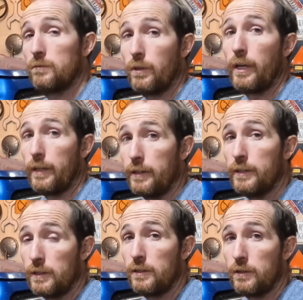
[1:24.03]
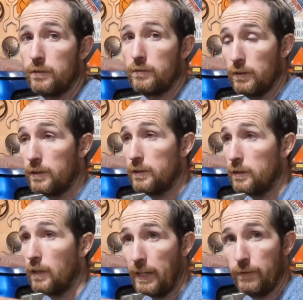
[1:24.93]
granted, this is
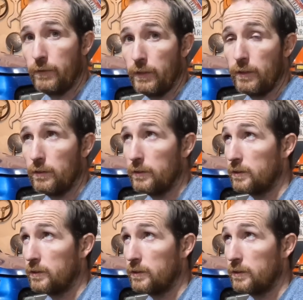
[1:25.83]
a light vehicle.